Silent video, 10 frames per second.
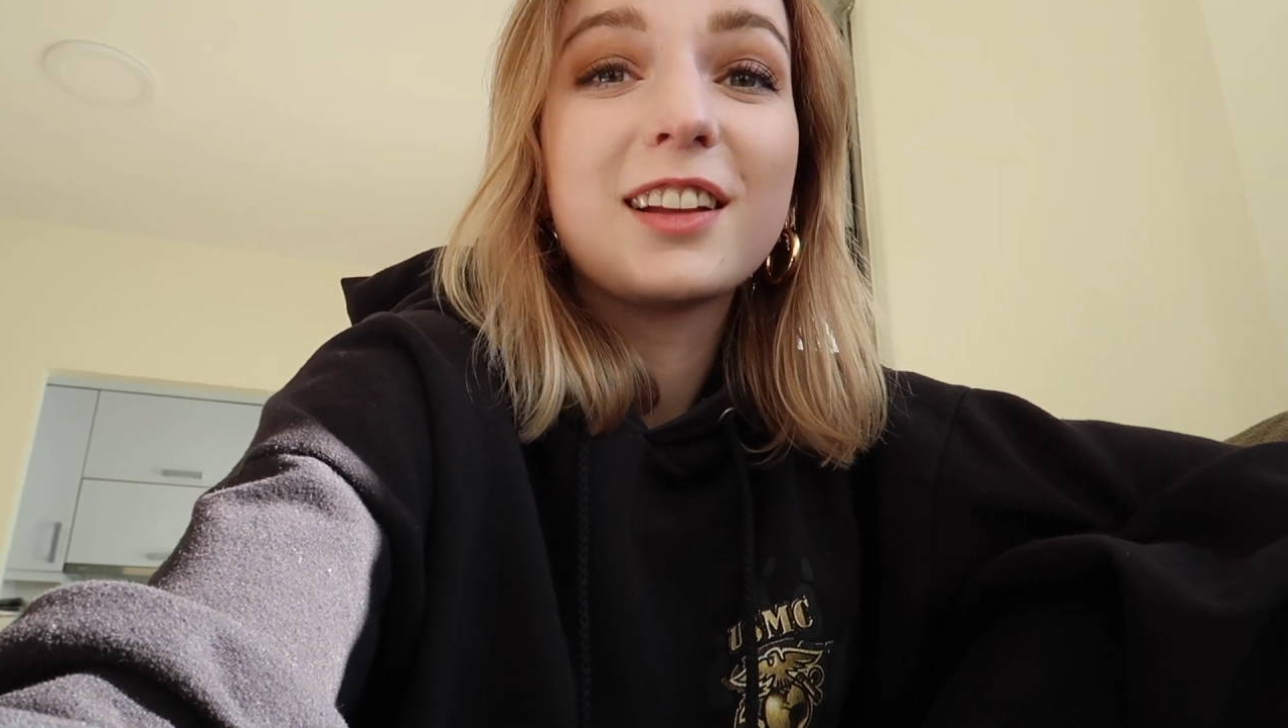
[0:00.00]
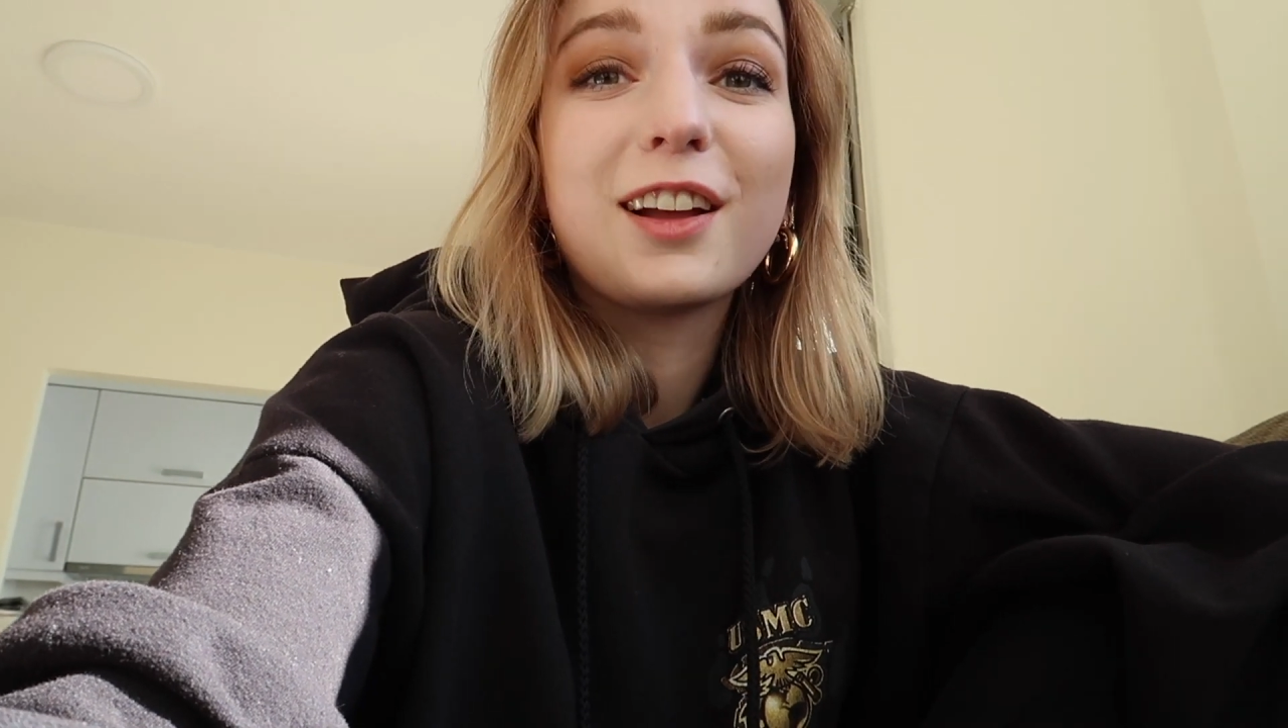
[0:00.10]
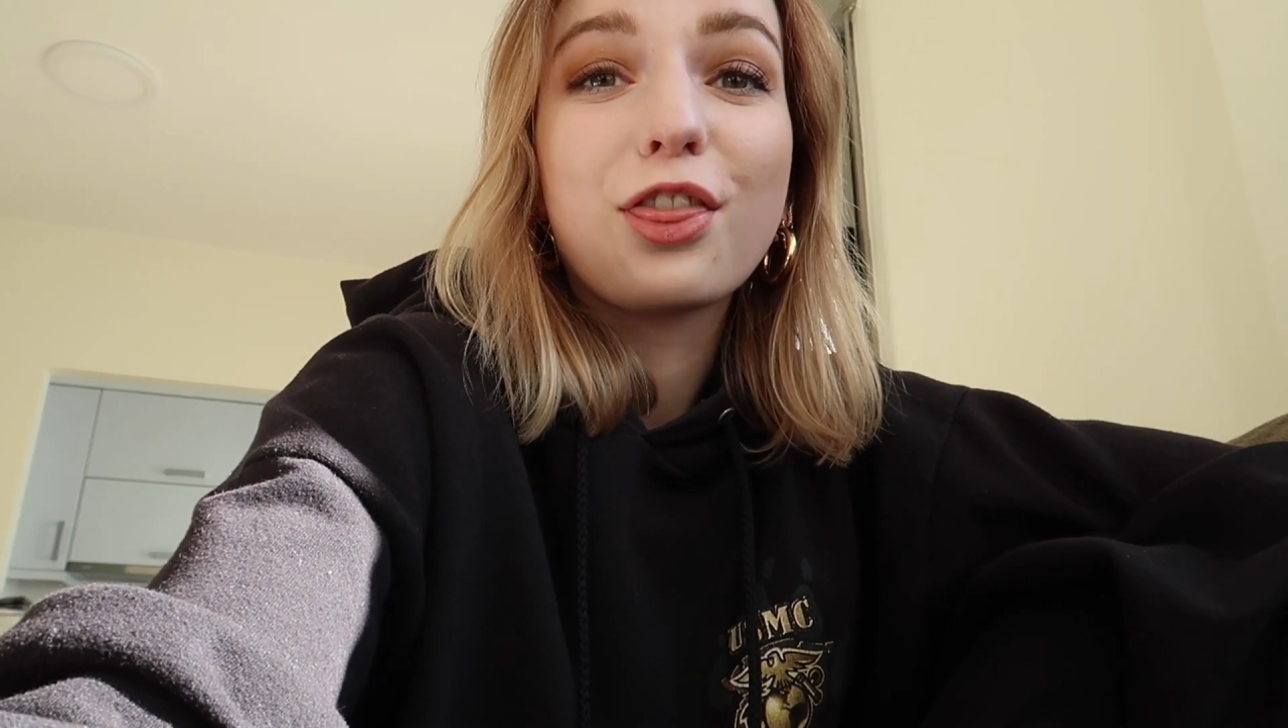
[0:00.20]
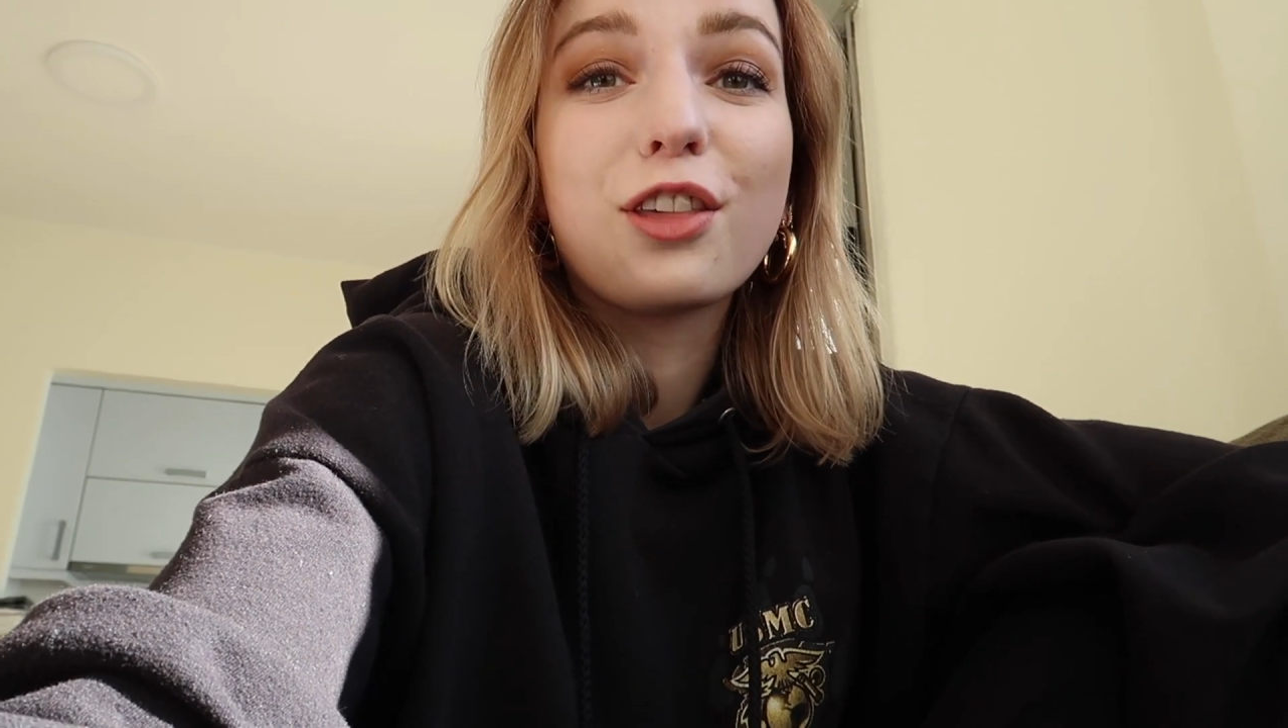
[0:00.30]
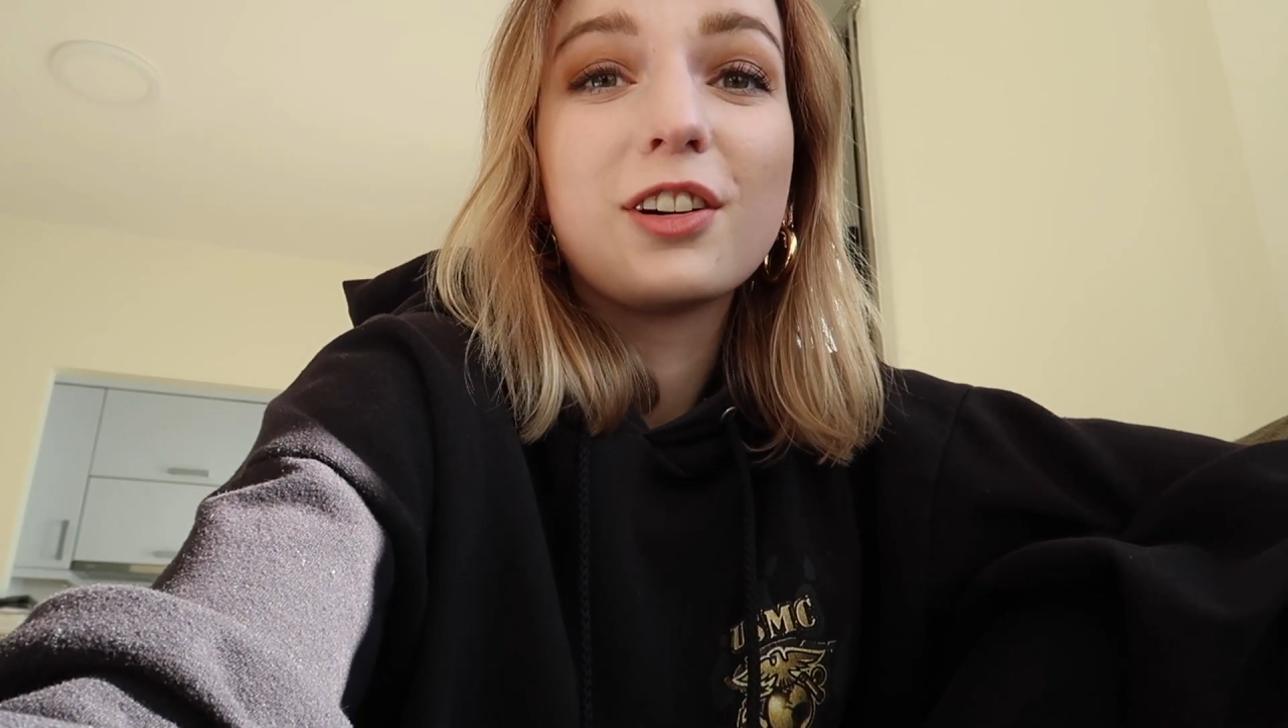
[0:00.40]

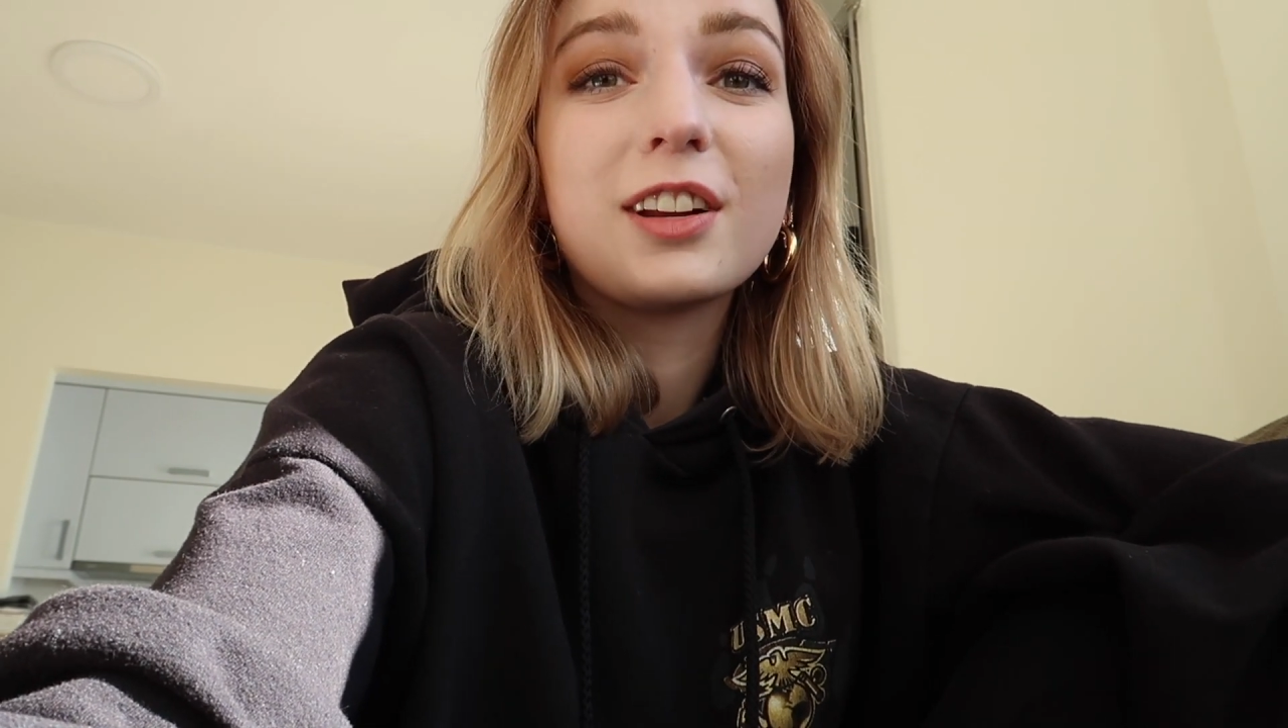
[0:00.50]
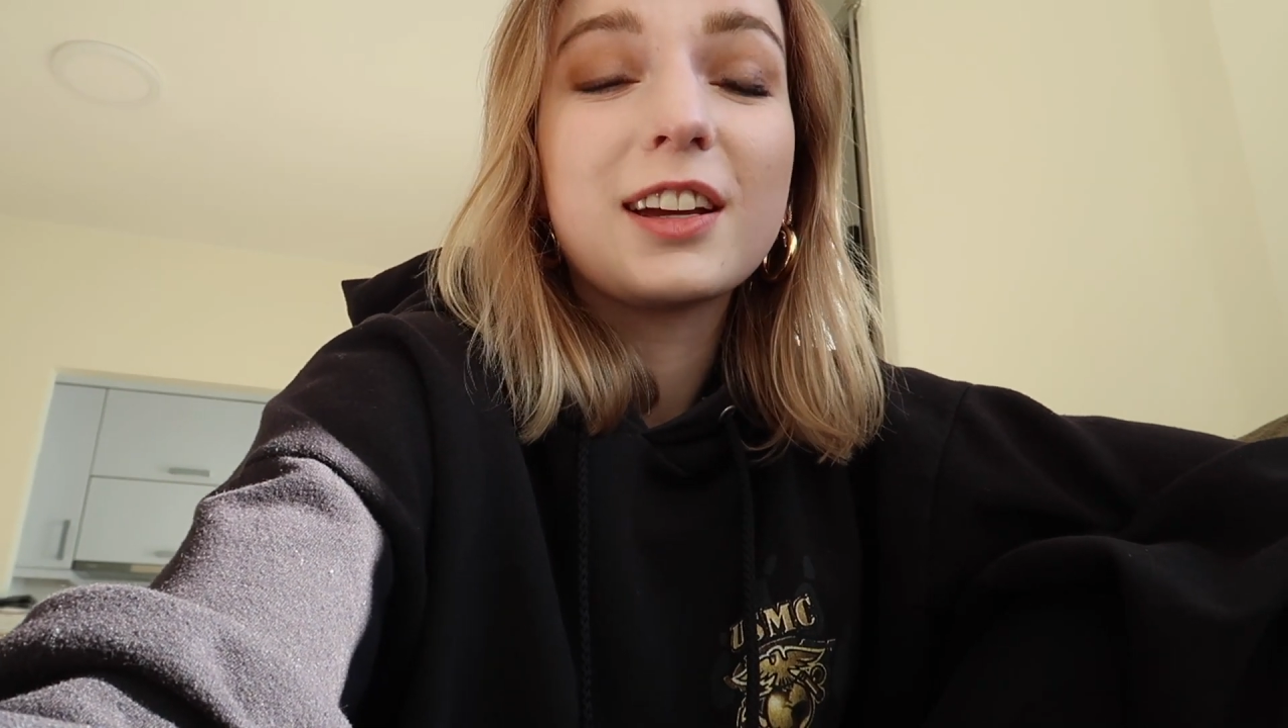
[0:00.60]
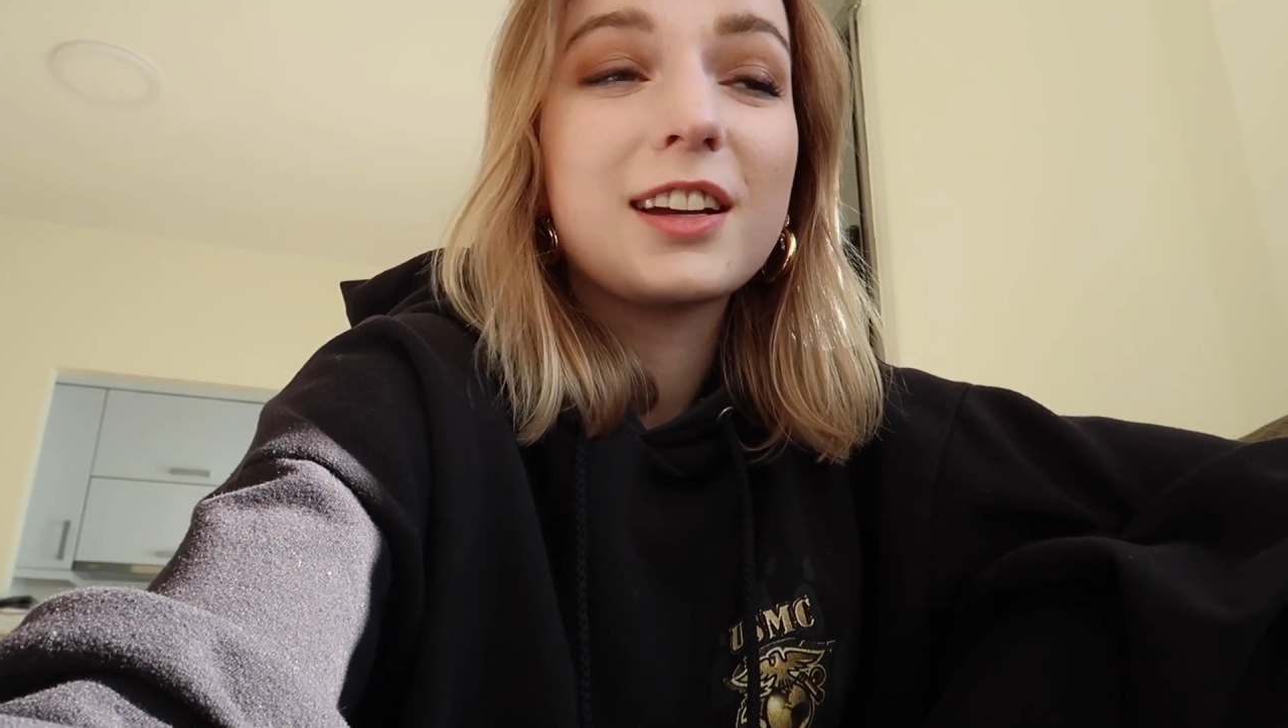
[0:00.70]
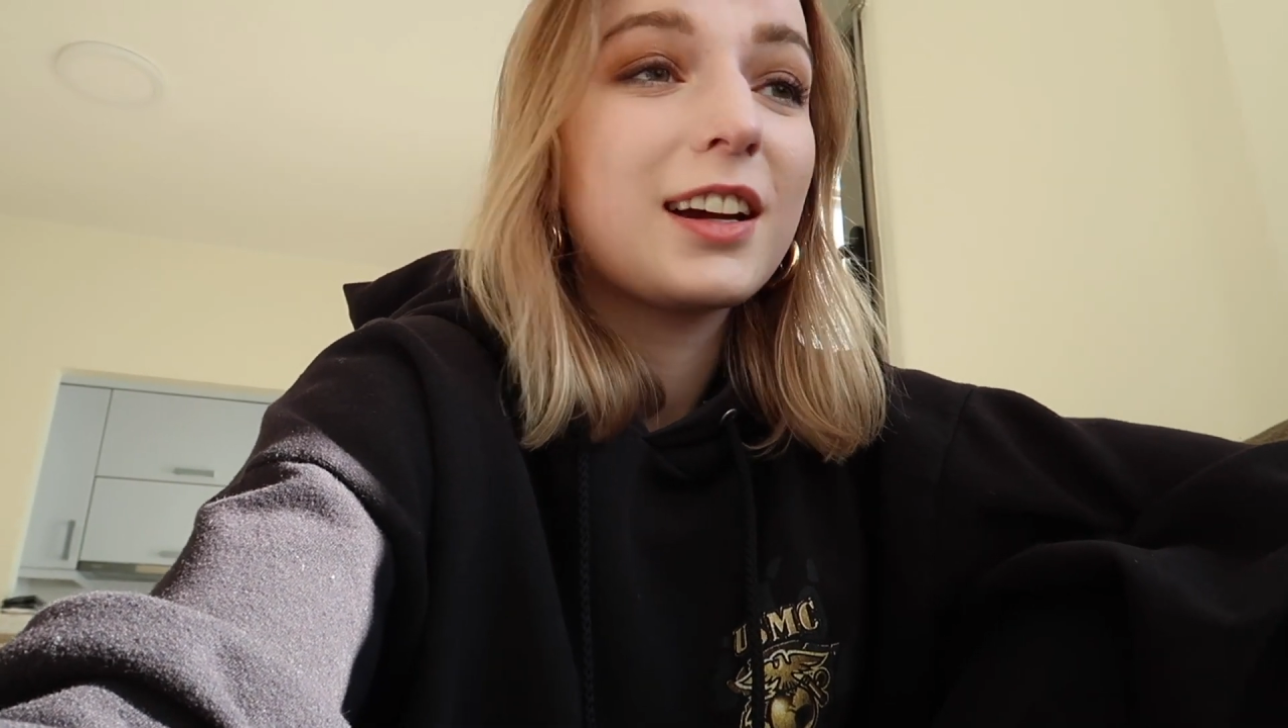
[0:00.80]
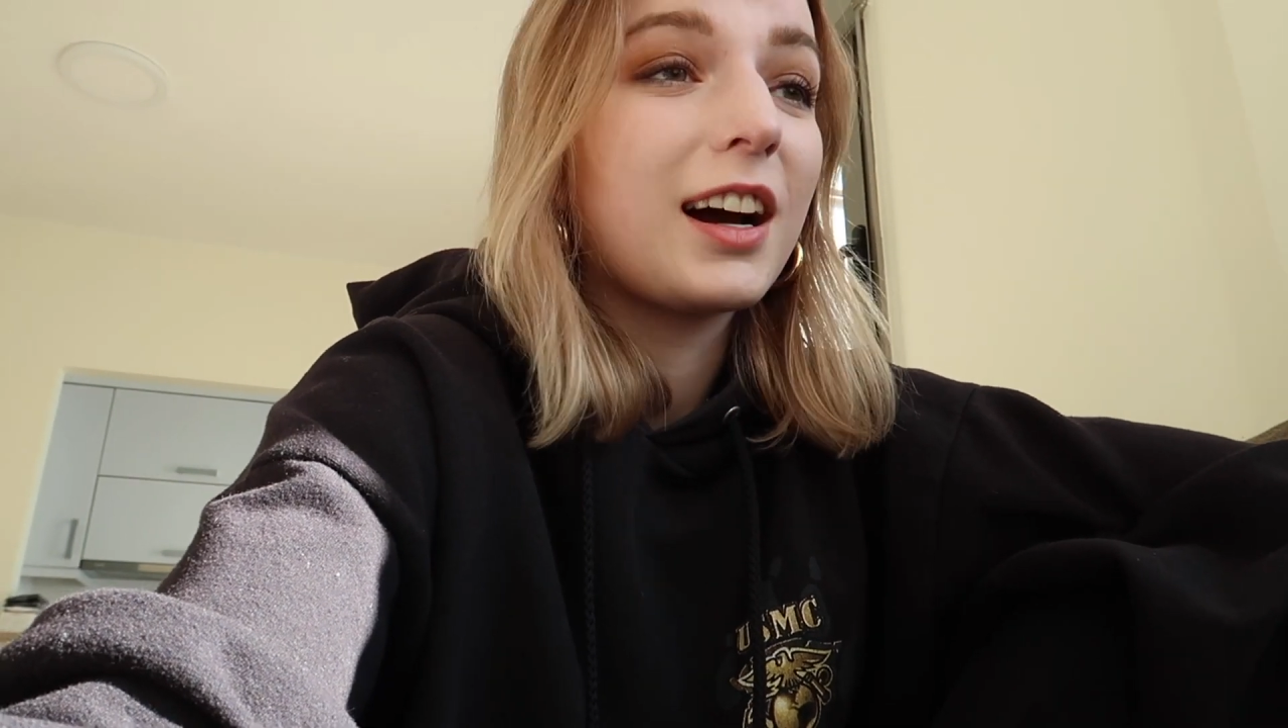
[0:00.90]

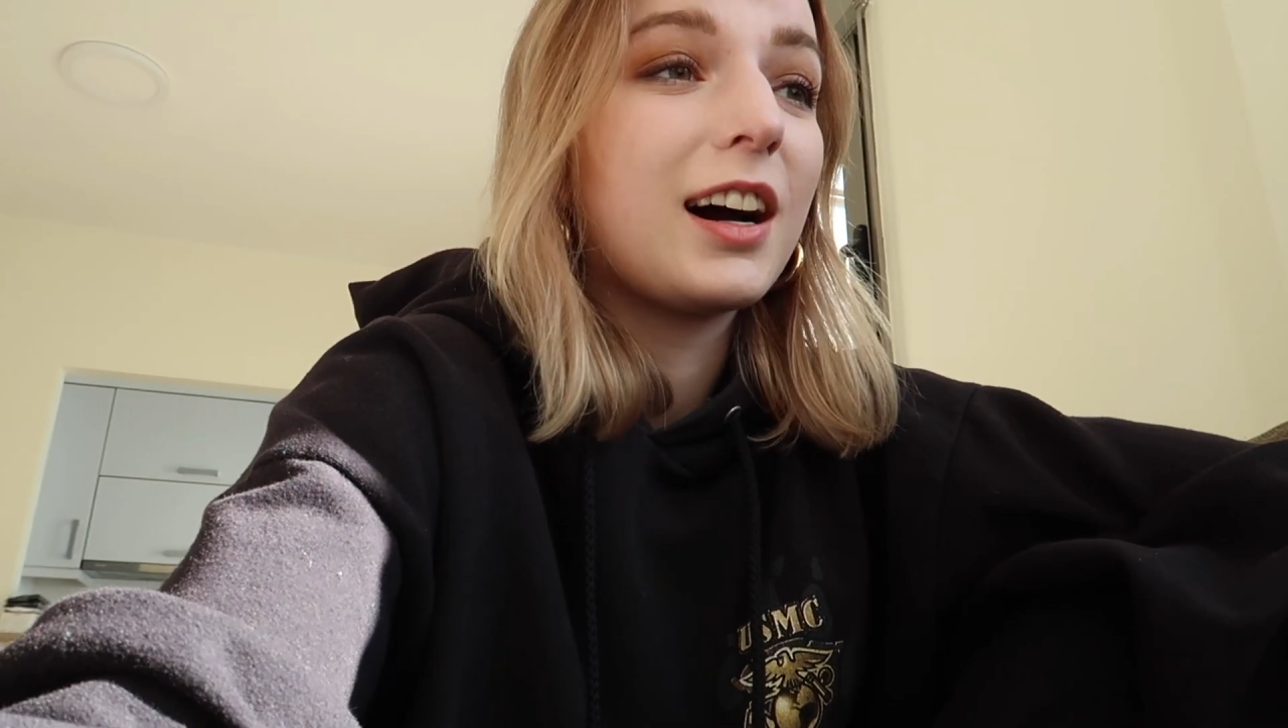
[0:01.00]
9:30.